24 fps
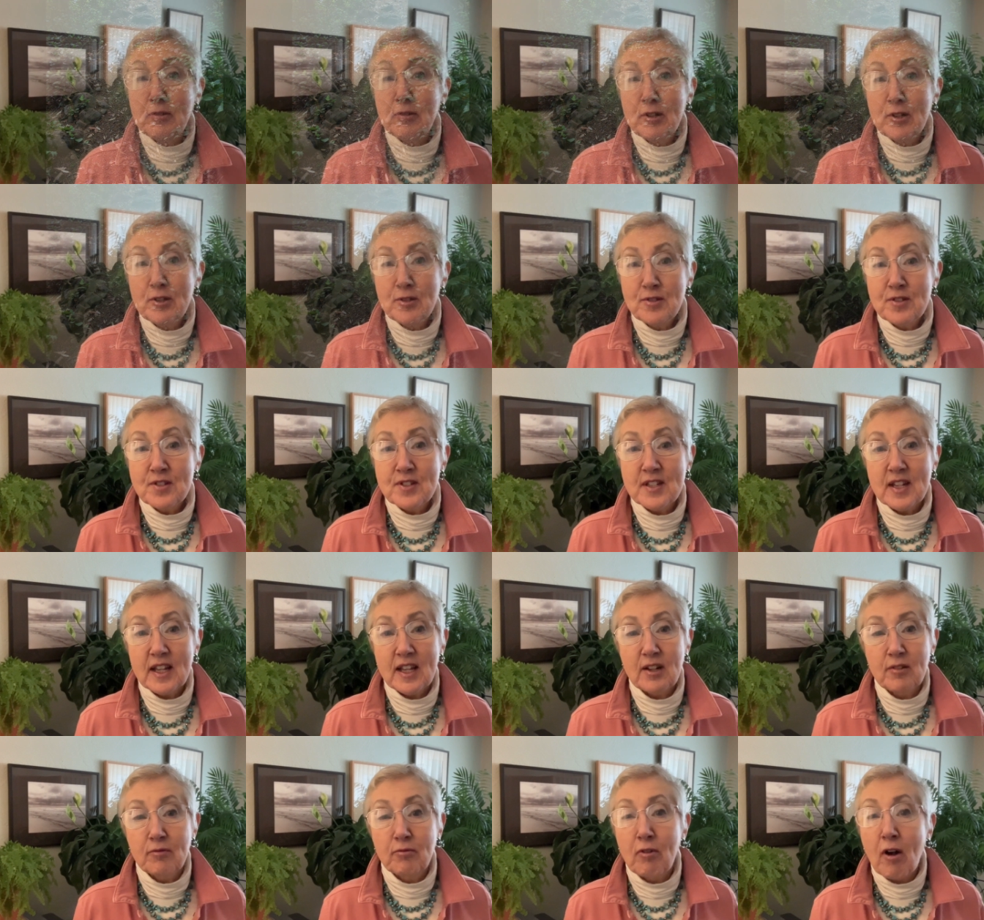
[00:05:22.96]
roots
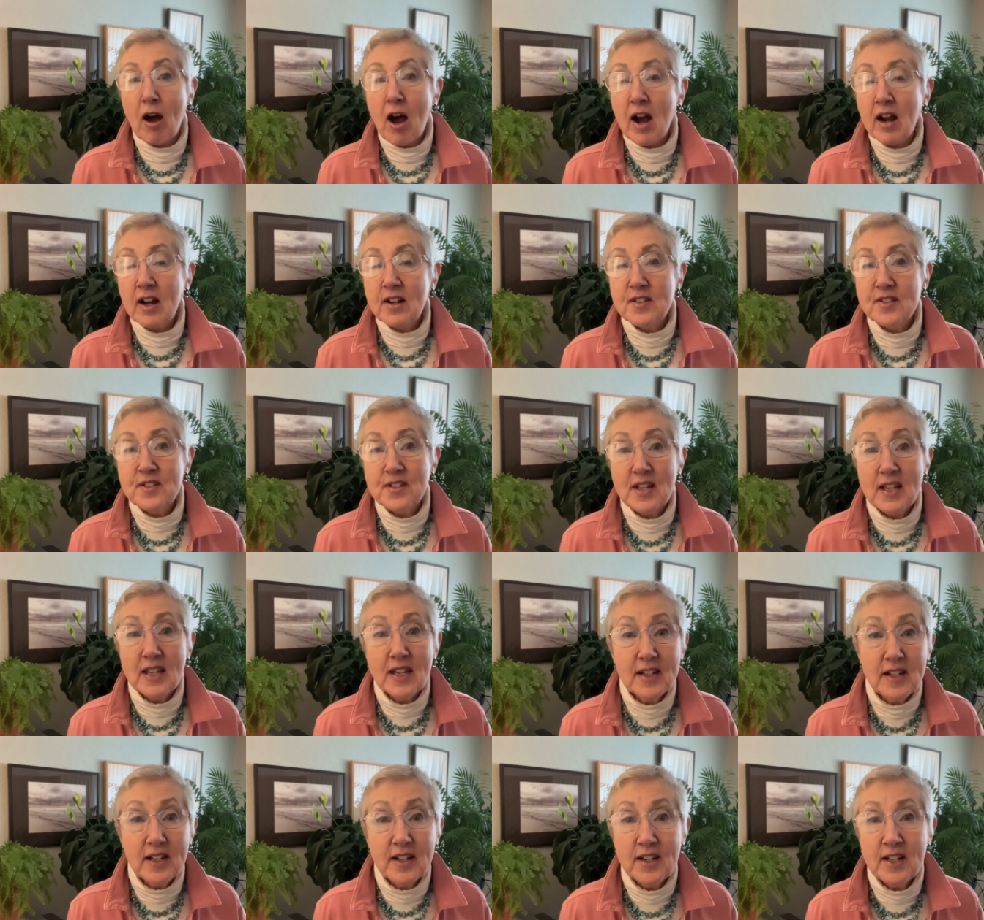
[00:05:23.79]
and rocks
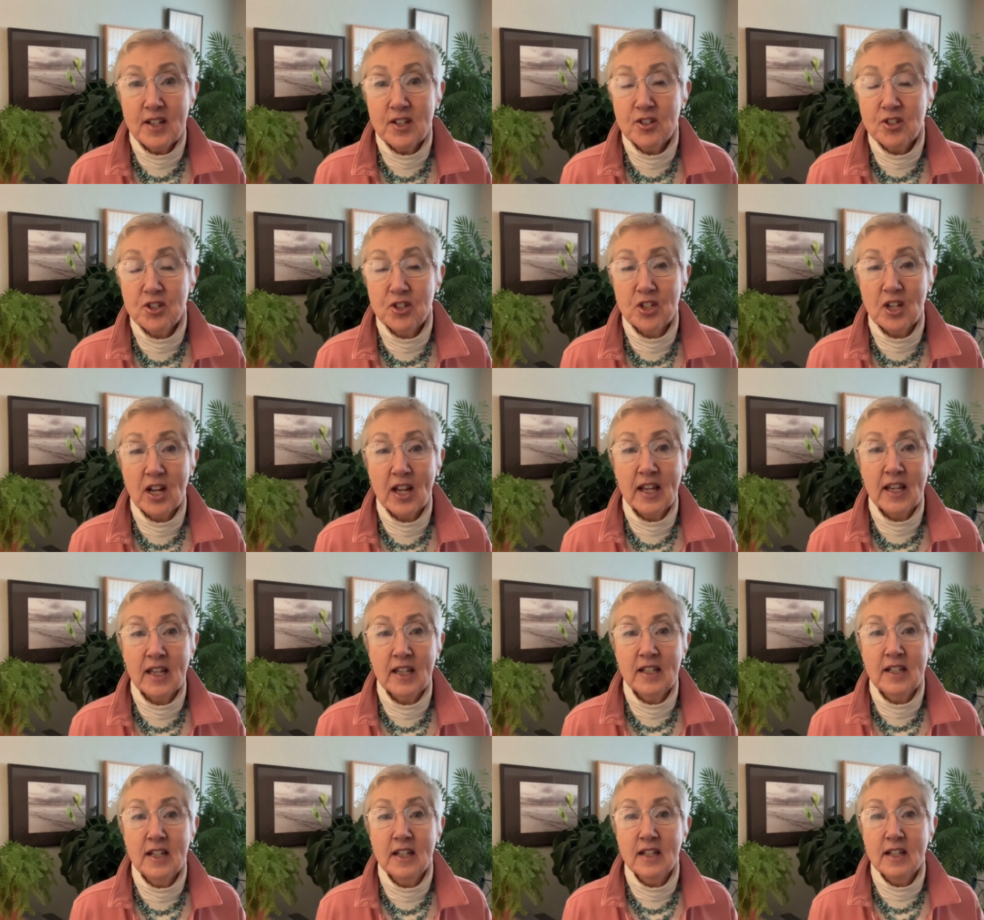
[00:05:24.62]
hidden in
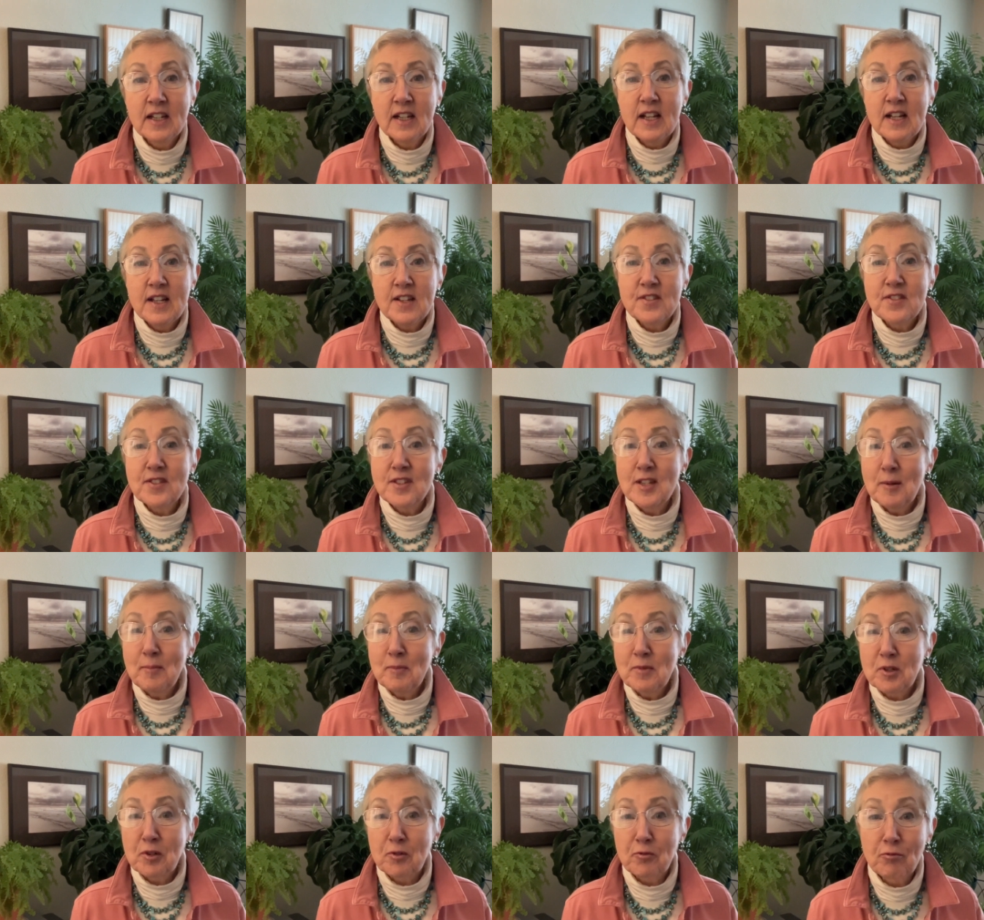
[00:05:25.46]
shade
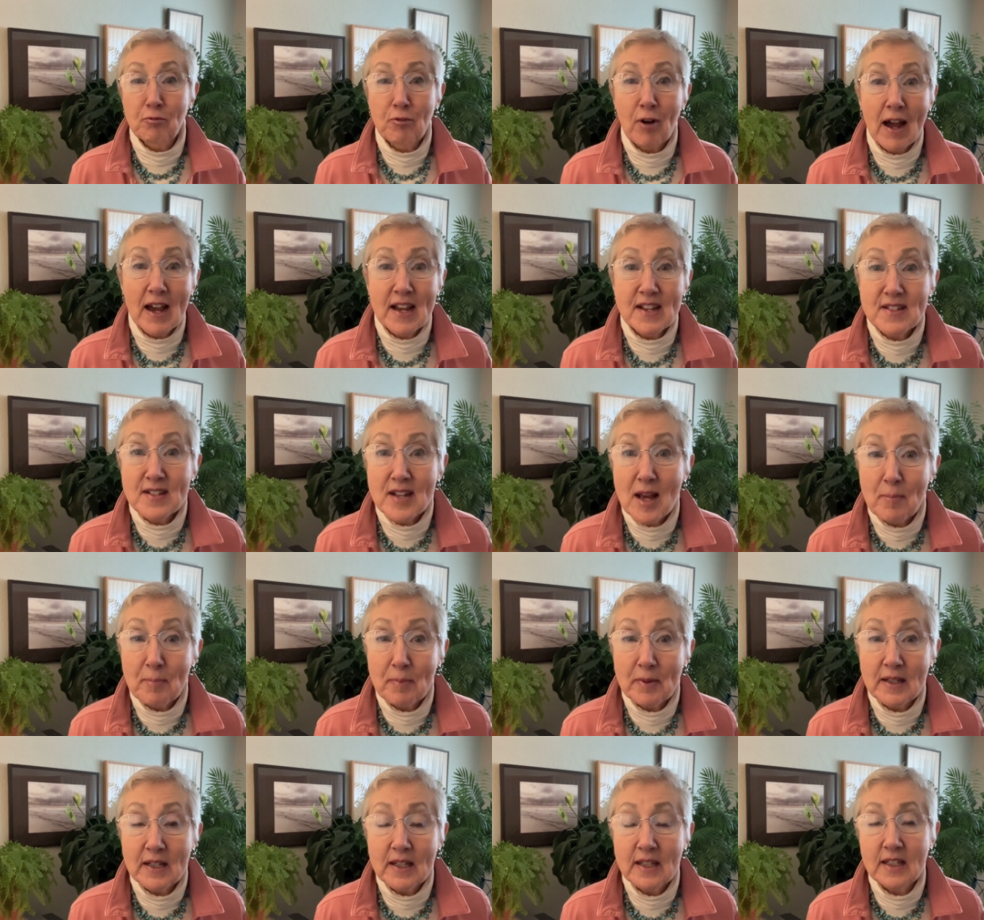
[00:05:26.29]
seem to rise
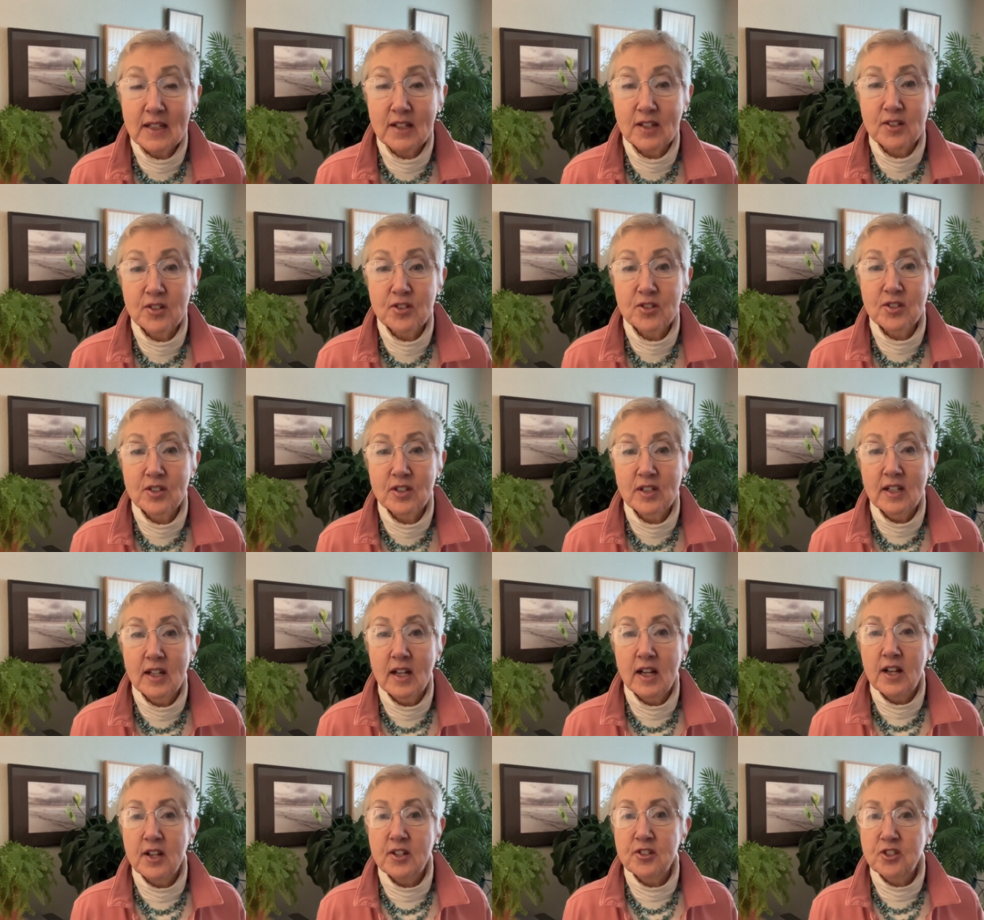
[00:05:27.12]
up an inch
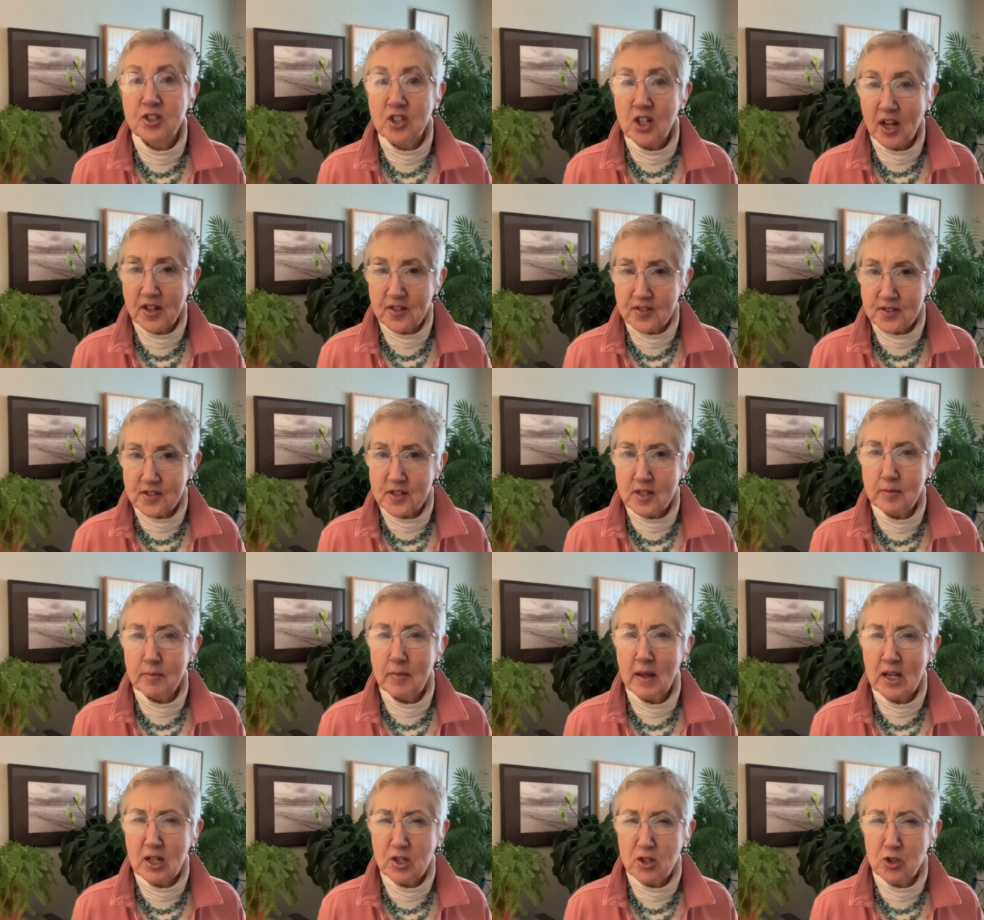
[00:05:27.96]
just to
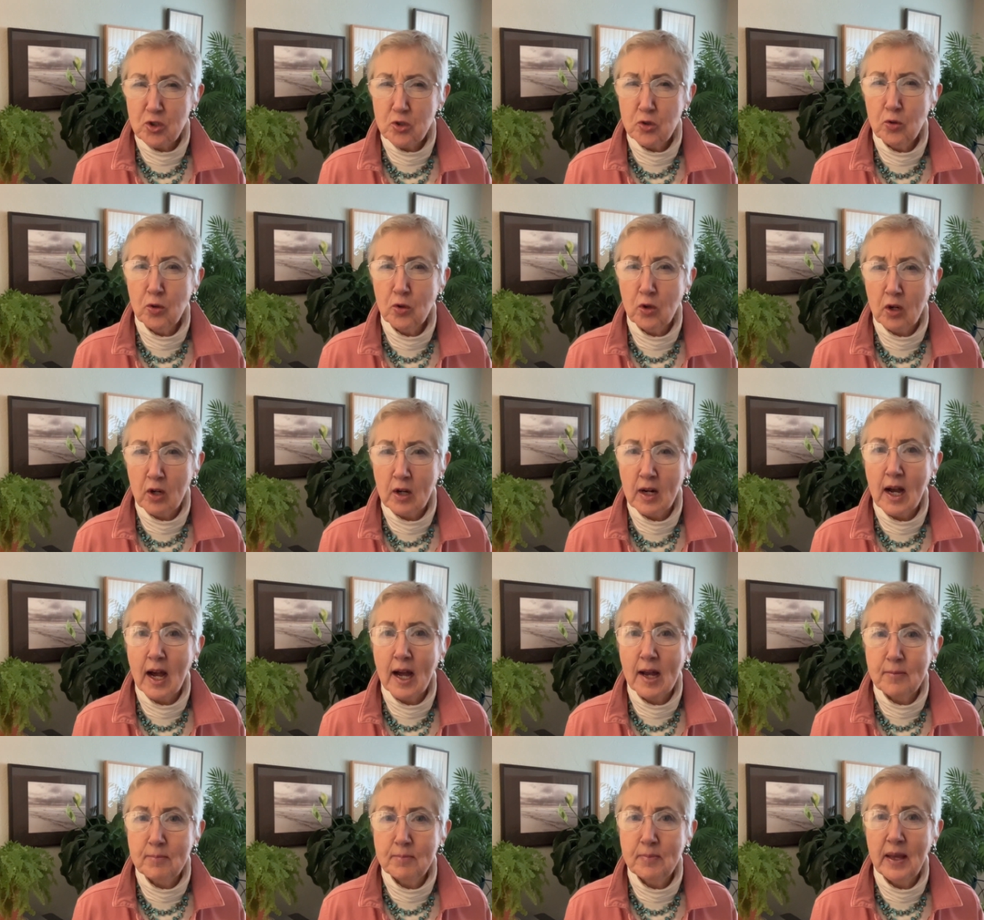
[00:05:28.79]
make sure
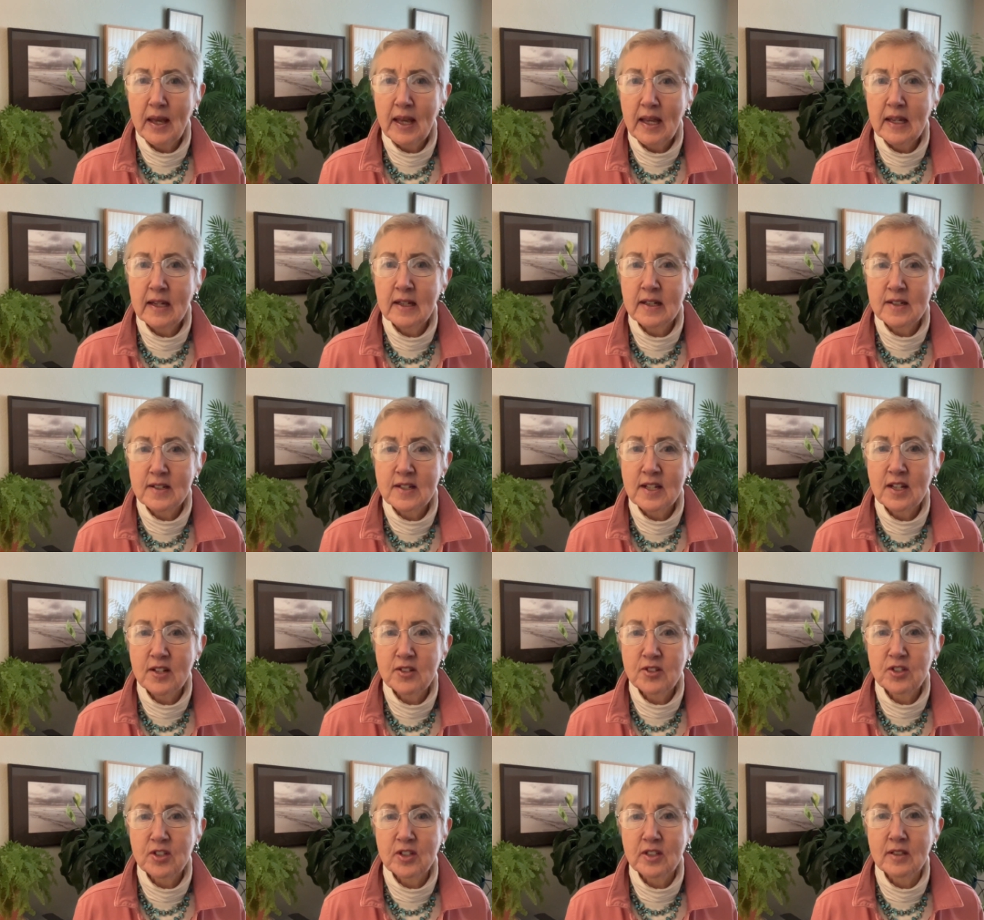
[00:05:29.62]
I'm paying
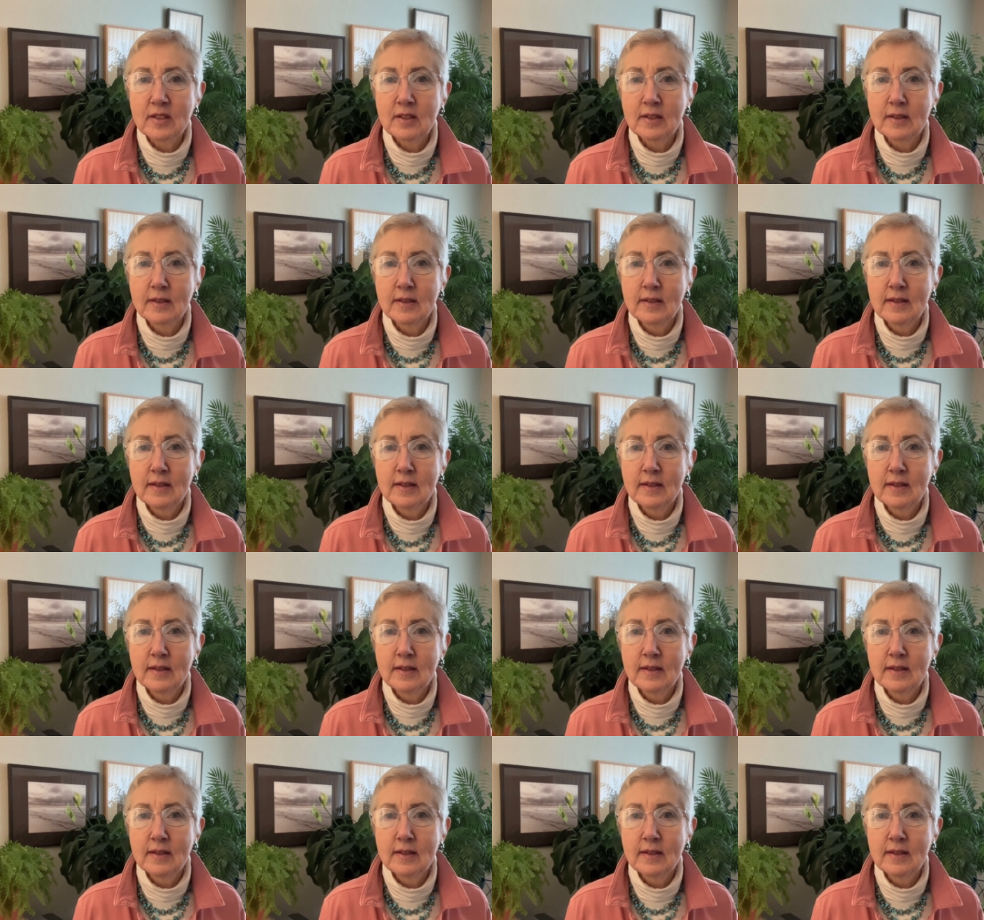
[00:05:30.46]
attention.